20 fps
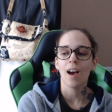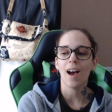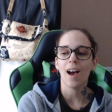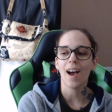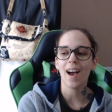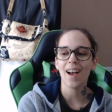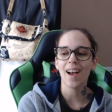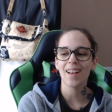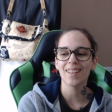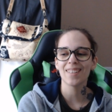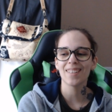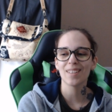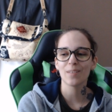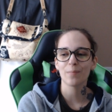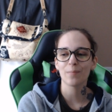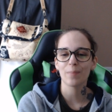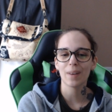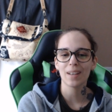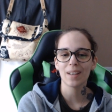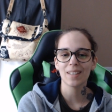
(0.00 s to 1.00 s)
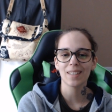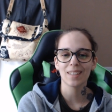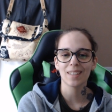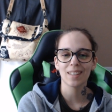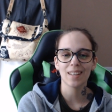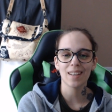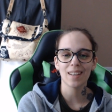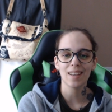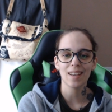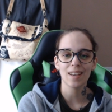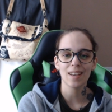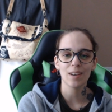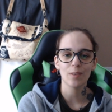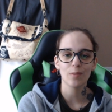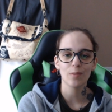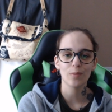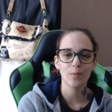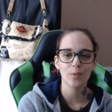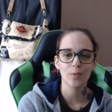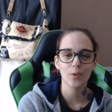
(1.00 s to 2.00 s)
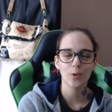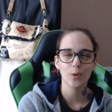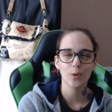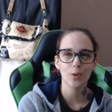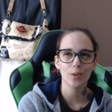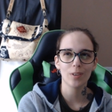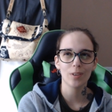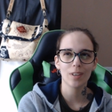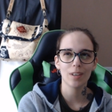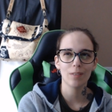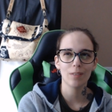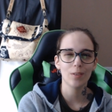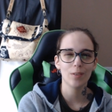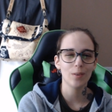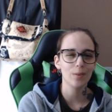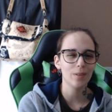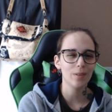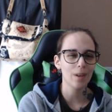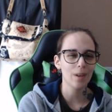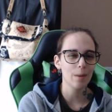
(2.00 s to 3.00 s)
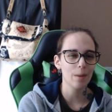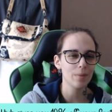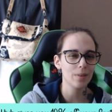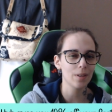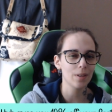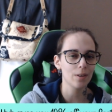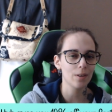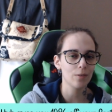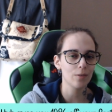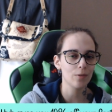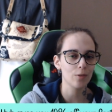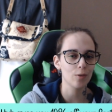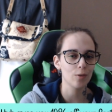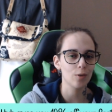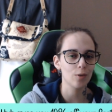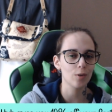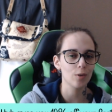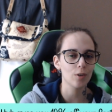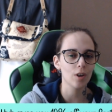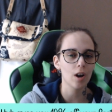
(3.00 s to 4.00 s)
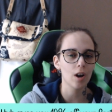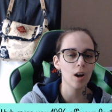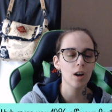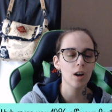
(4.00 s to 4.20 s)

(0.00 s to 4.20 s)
And basically it should give you 10% off your order